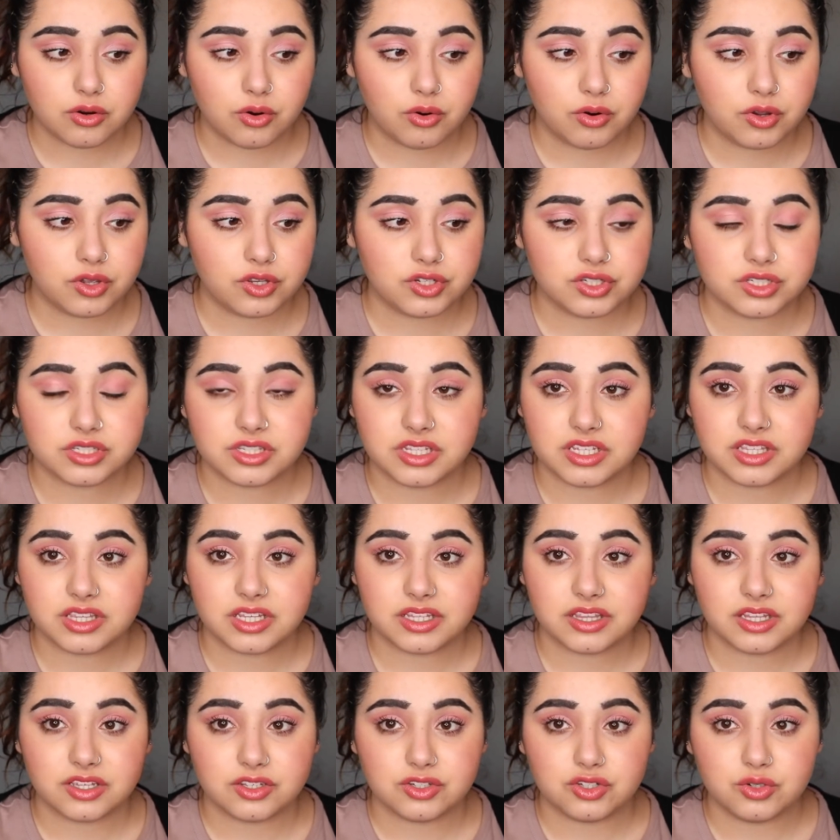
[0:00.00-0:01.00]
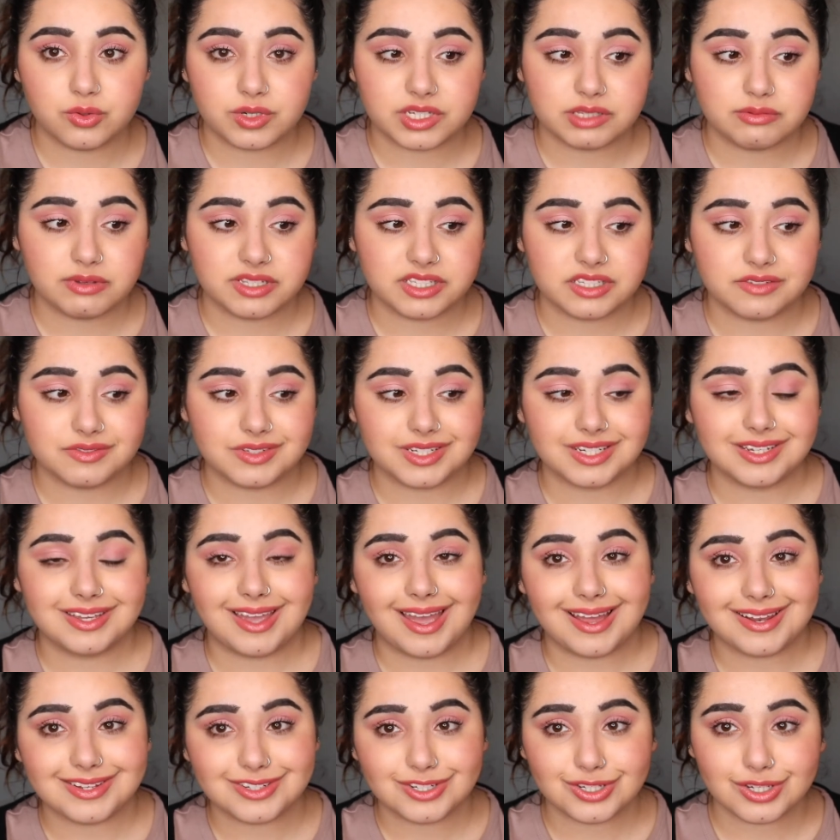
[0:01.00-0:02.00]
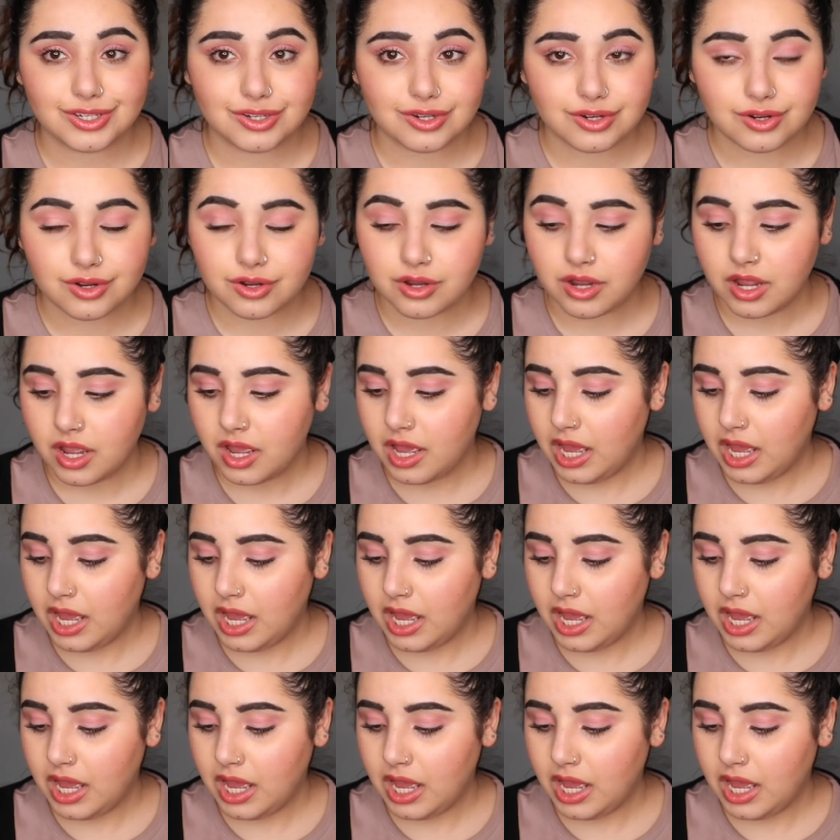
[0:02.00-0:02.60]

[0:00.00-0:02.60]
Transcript: or you just think that they're too expensive to get to you,